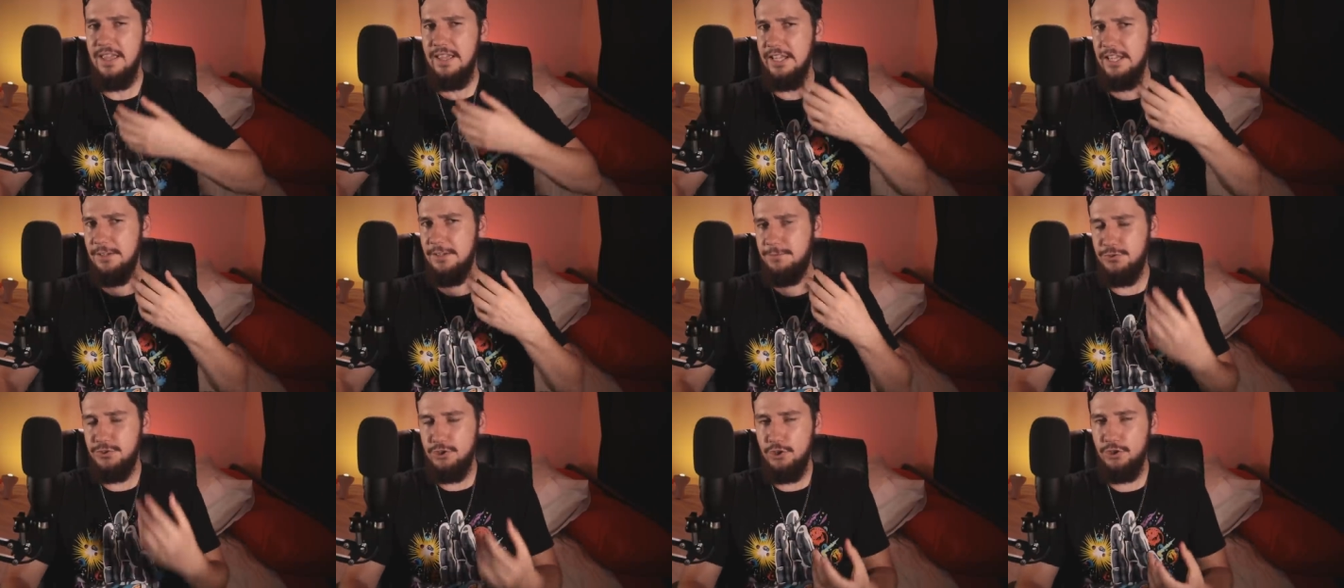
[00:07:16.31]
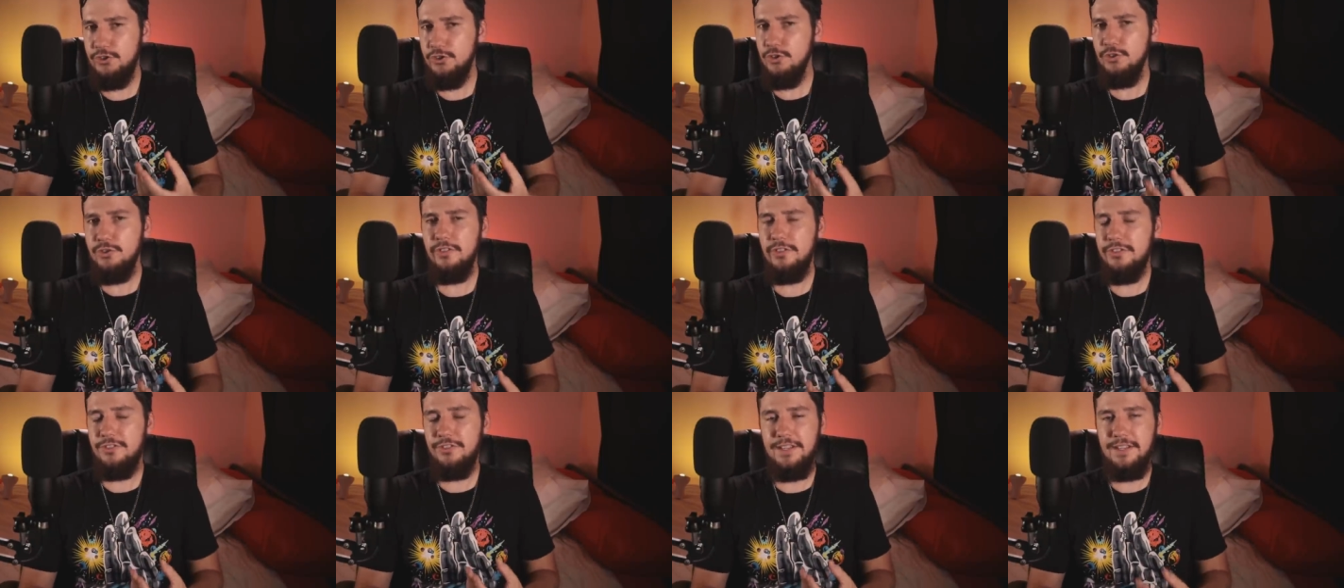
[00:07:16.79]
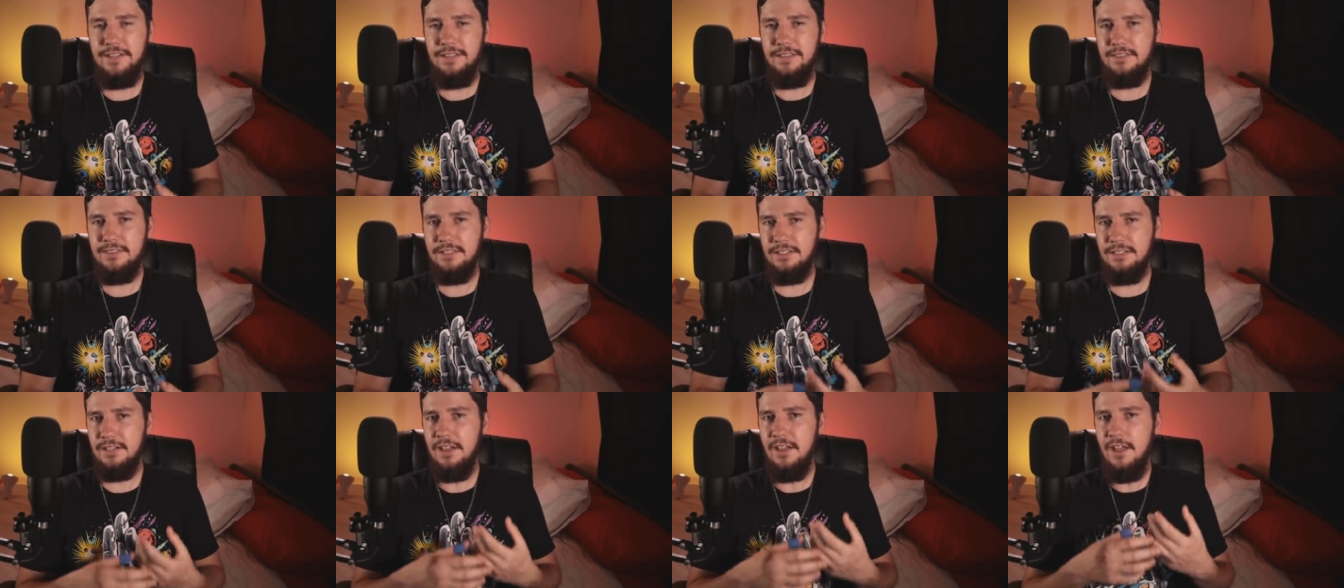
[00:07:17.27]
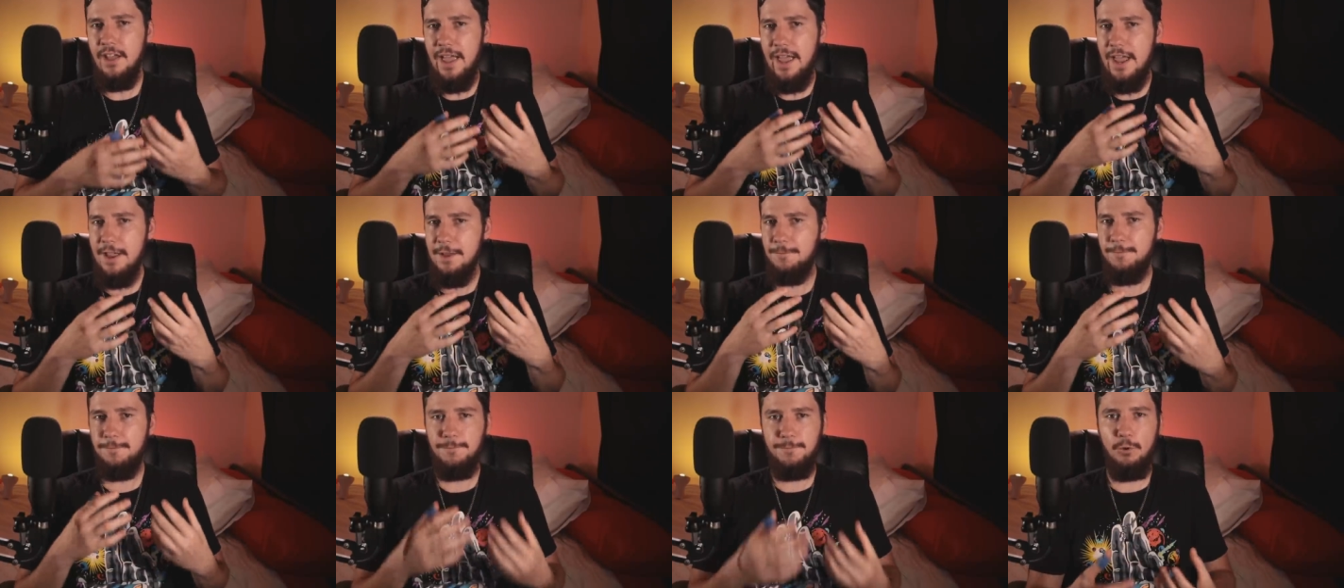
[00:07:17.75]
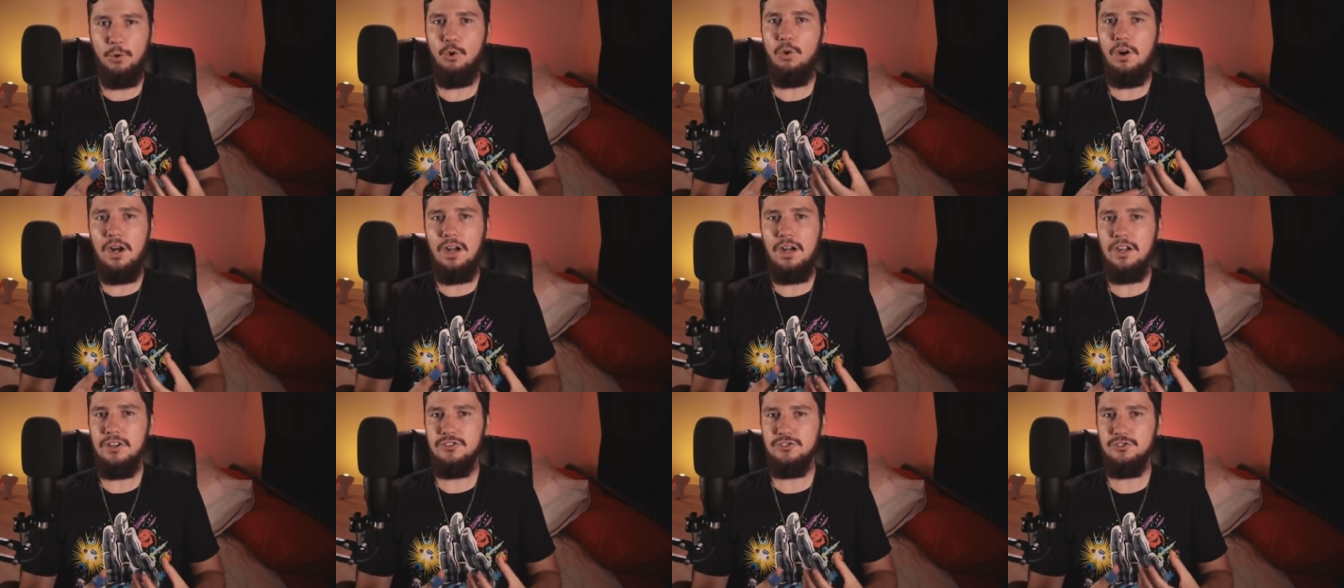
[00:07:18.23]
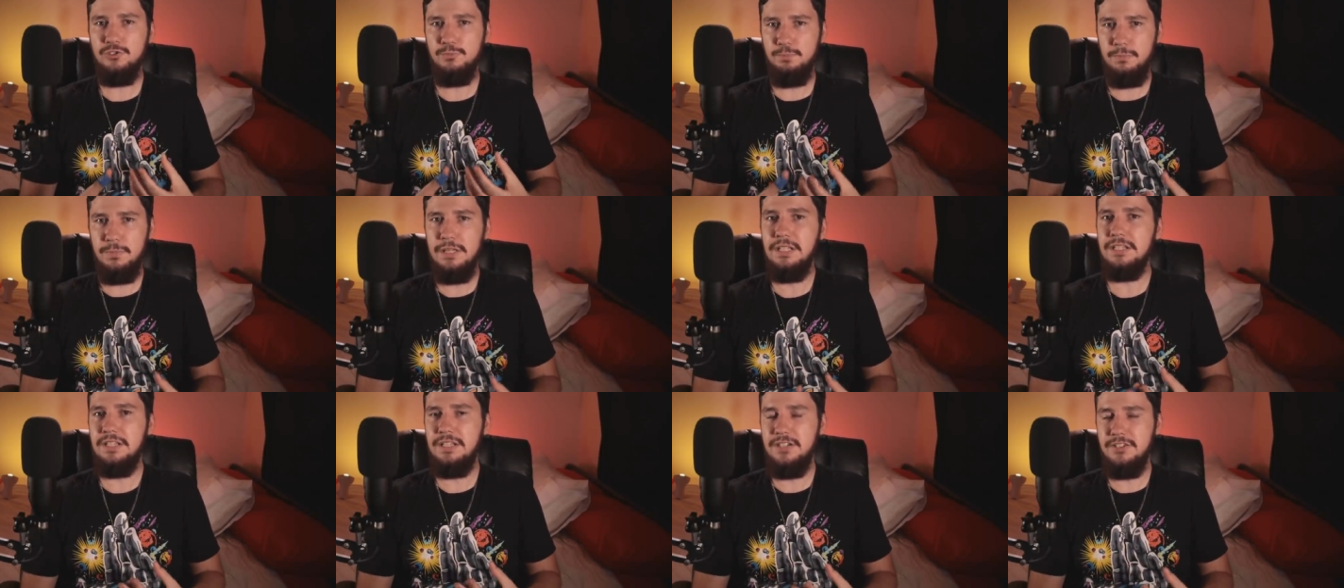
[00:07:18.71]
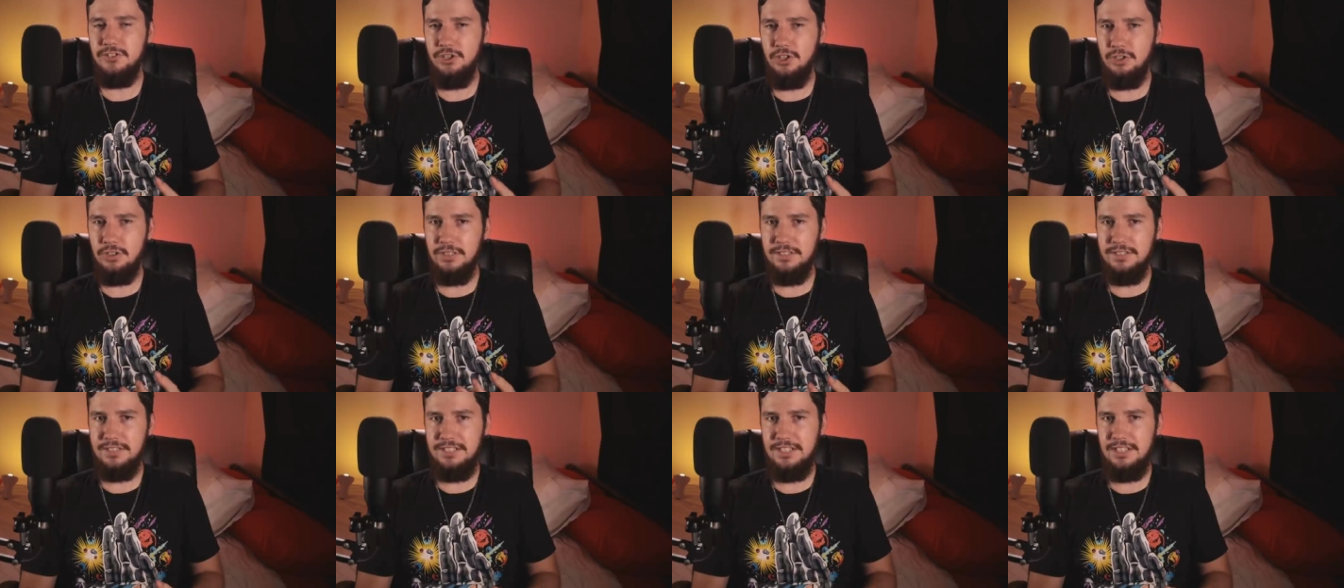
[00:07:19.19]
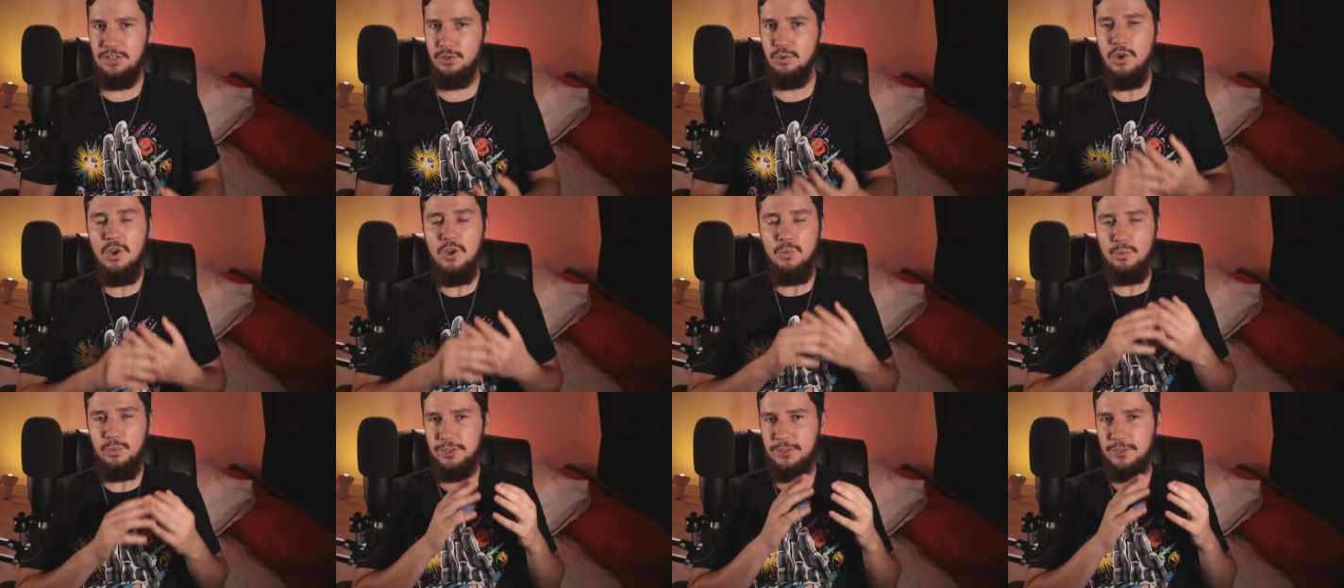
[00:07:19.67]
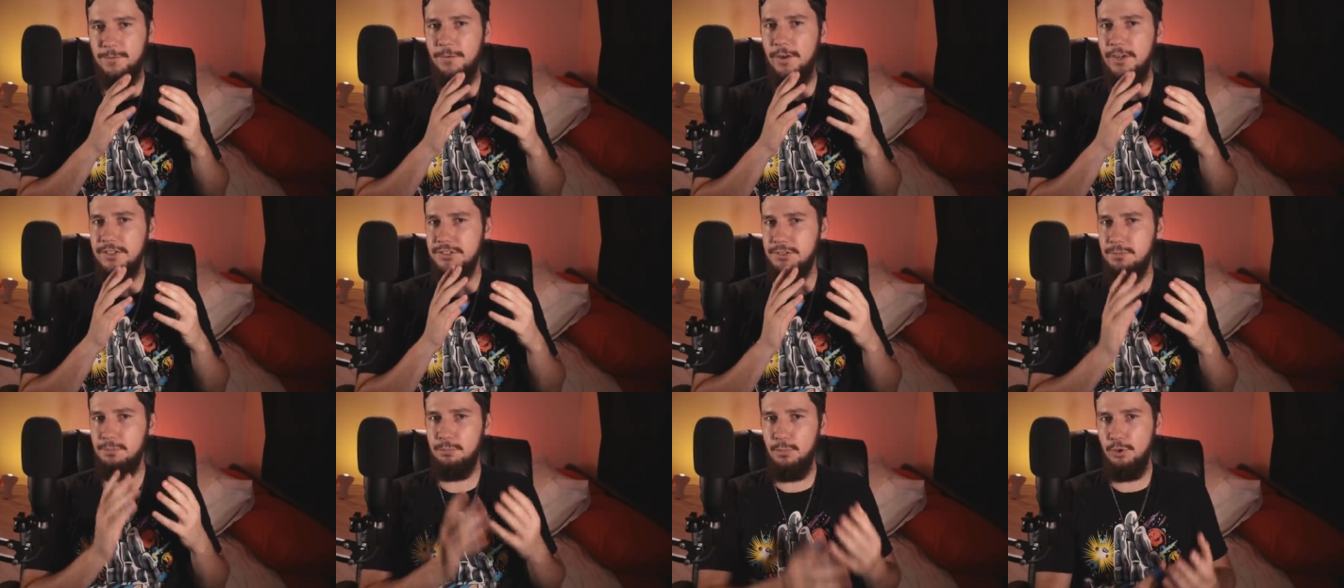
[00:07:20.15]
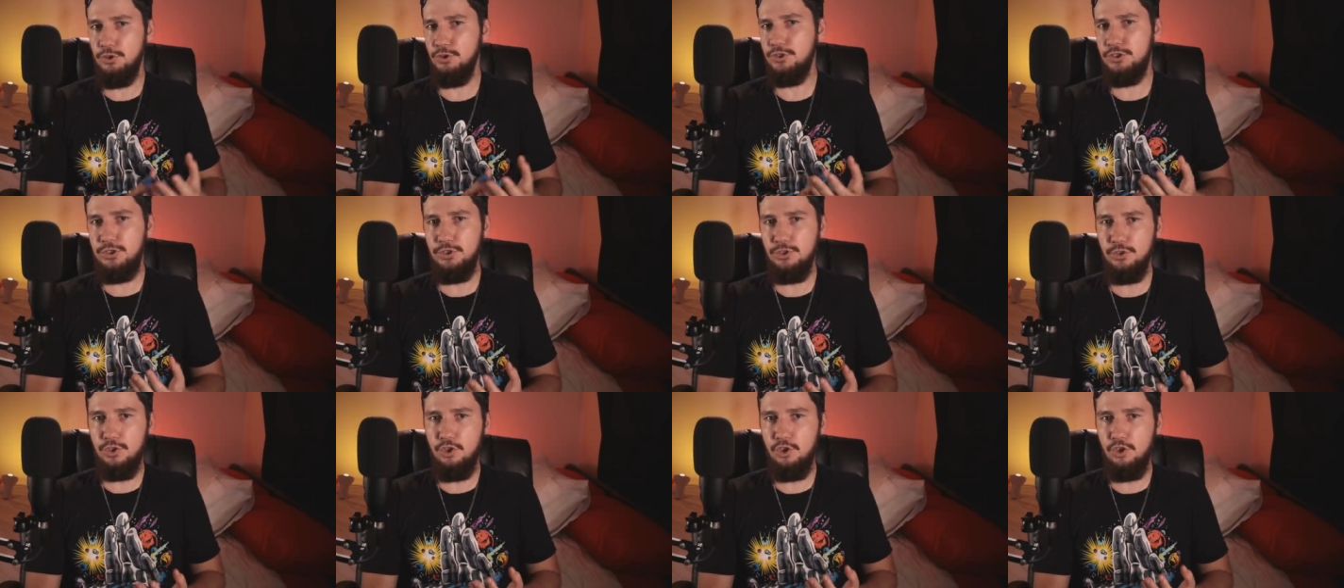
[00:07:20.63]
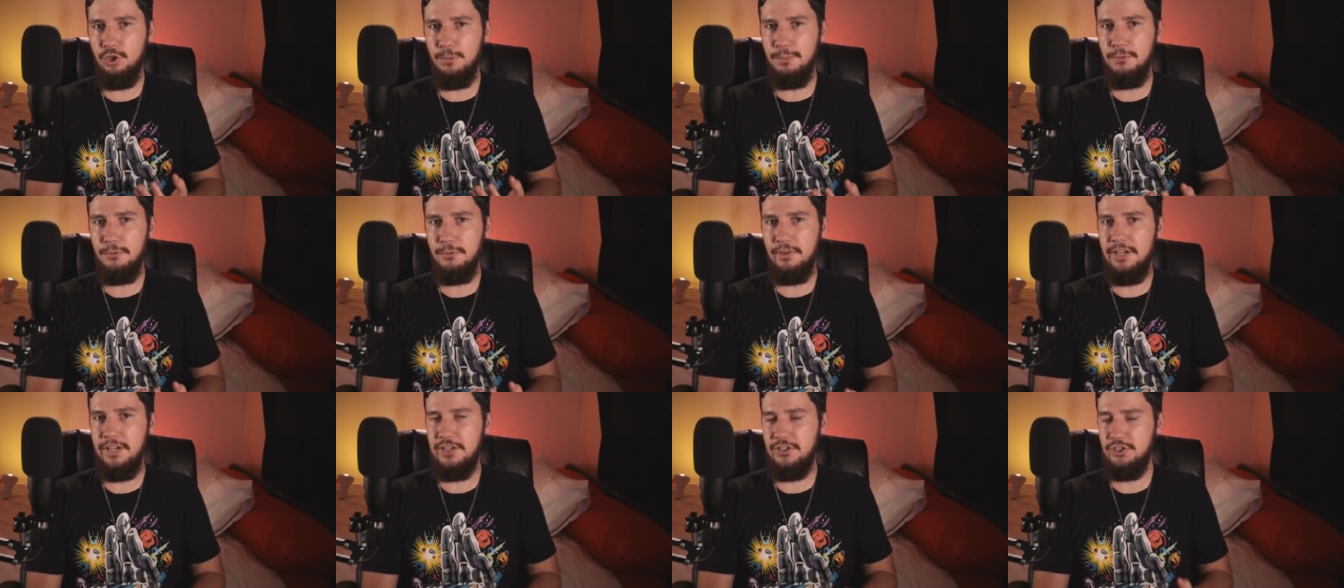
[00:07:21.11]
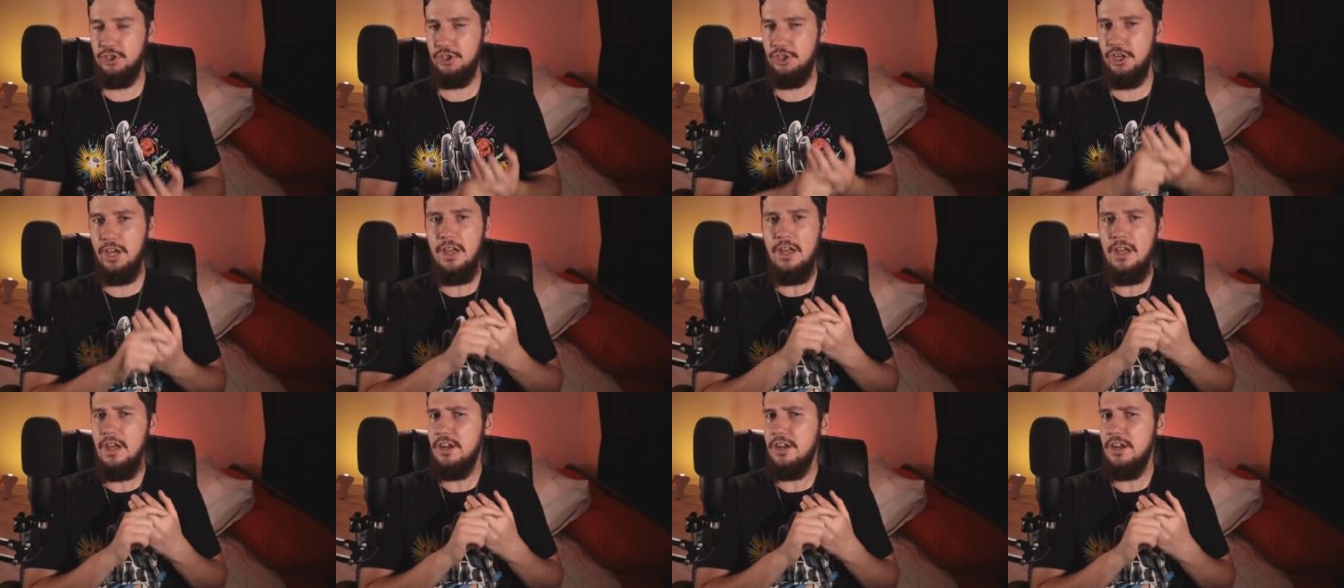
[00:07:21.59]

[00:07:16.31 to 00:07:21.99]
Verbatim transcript: if you don't think that a $400 million deal, which funds most of your corporation,